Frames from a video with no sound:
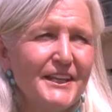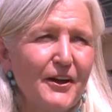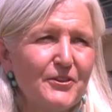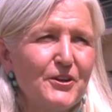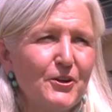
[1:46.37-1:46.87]

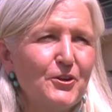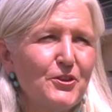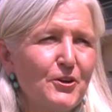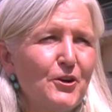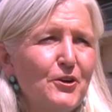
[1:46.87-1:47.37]
Now, the,
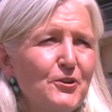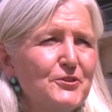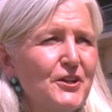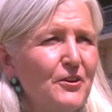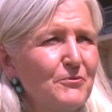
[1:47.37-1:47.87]
the
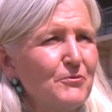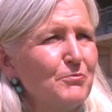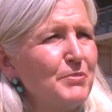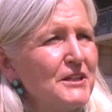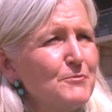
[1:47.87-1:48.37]
hurdles are
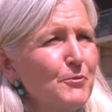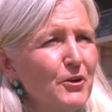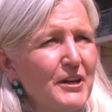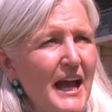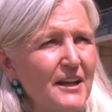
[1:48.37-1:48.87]

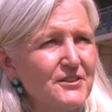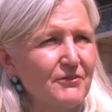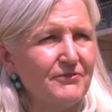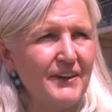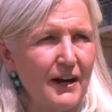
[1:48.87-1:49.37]
Pittsburgh has a
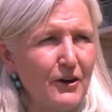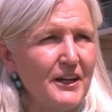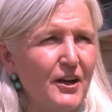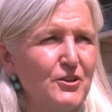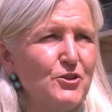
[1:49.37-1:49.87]
very
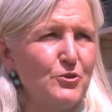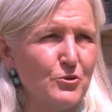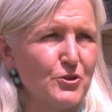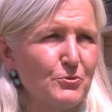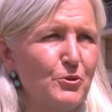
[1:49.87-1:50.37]

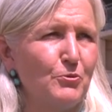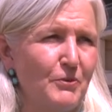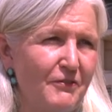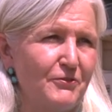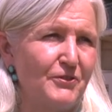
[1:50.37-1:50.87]
unusual
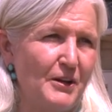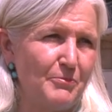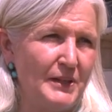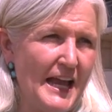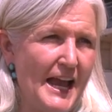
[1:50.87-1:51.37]
riverfront
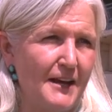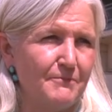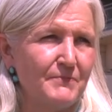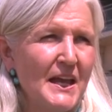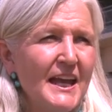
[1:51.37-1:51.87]
plan.
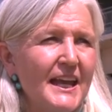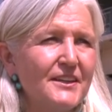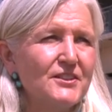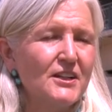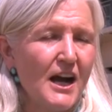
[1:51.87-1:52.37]

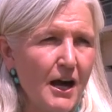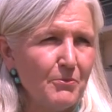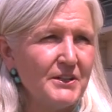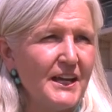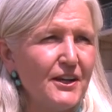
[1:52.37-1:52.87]
It's a
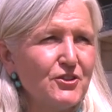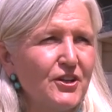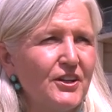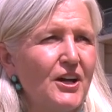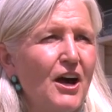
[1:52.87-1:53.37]

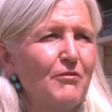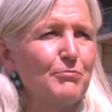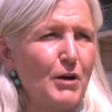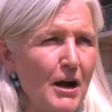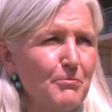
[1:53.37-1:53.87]
combination of
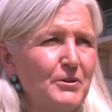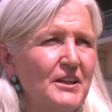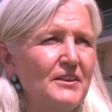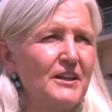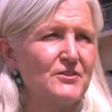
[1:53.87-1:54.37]

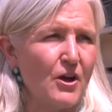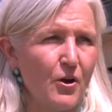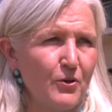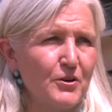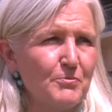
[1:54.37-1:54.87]
property that's
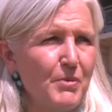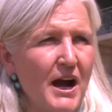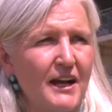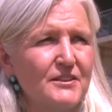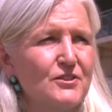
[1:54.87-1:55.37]
owned
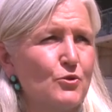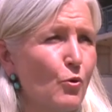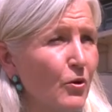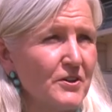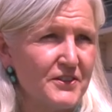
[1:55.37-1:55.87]
by
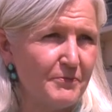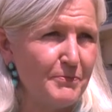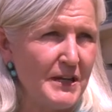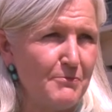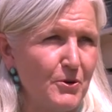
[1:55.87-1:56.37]
scores of
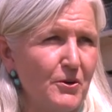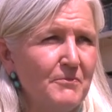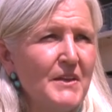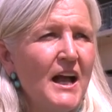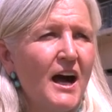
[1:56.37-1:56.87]
people,
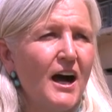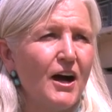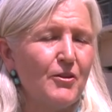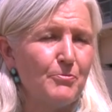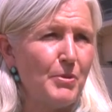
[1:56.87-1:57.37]

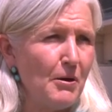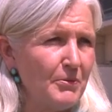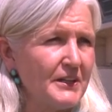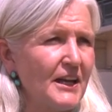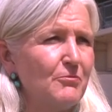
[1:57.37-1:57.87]
uh,
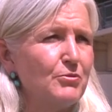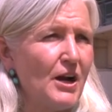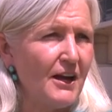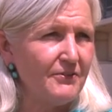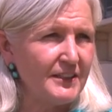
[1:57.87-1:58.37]
public and
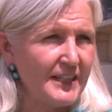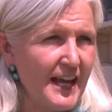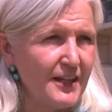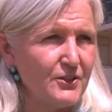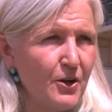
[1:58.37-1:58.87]
private
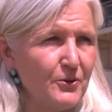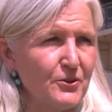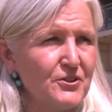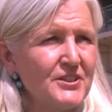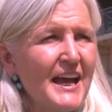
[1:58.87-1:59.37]

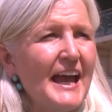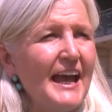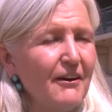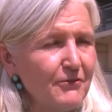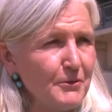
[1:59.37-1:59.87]
landowners.
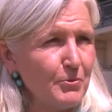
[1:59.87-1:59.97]
Every